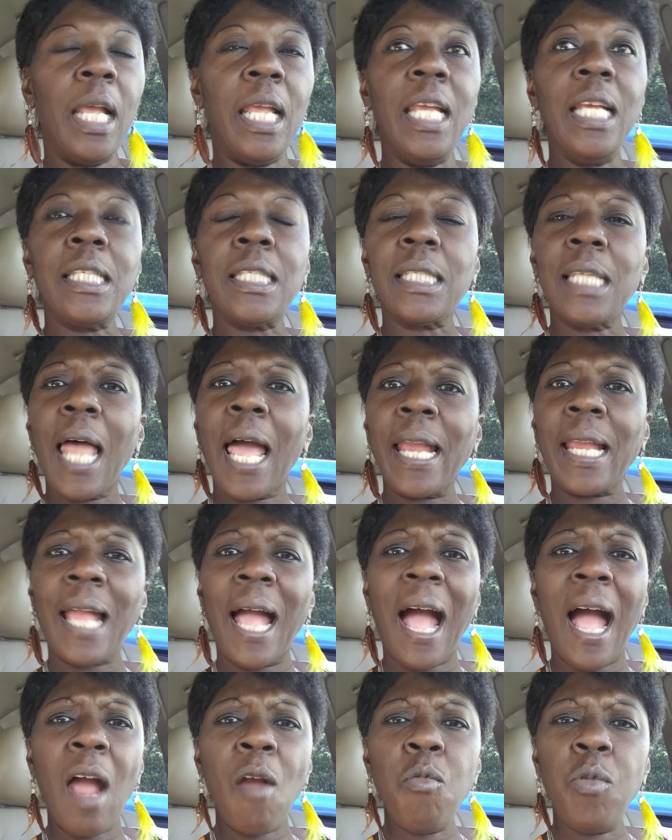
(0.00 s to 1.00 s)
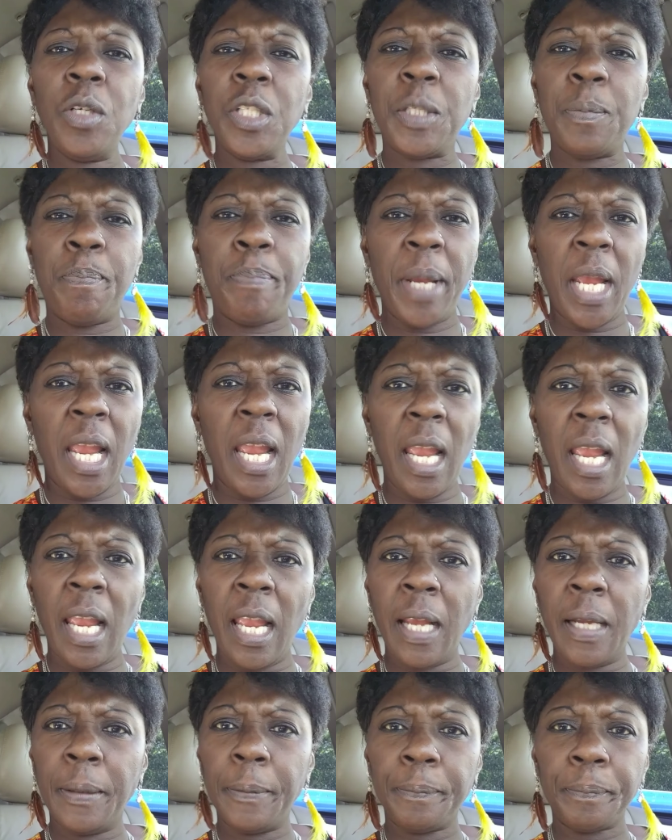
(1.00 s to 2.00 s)
it's like I was
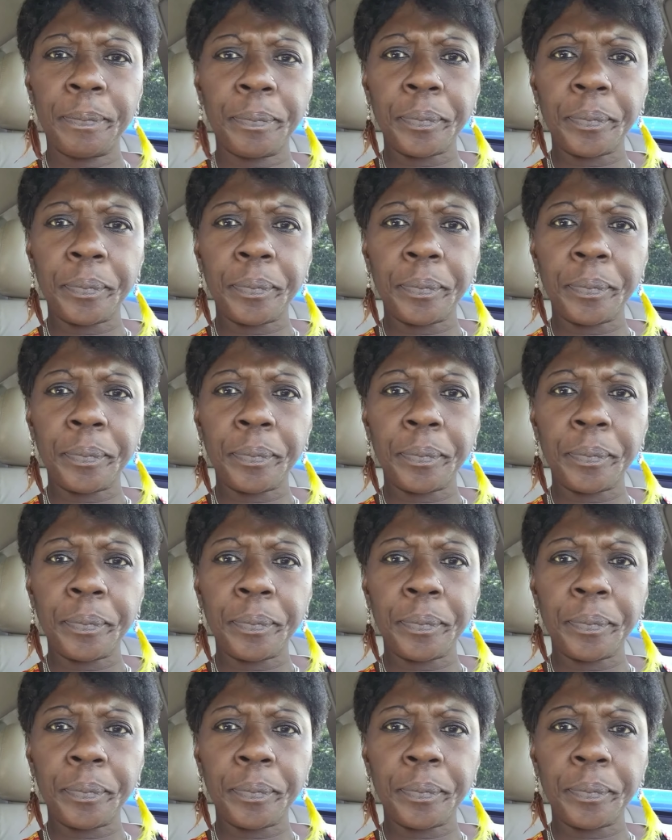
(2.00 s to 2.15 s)
being.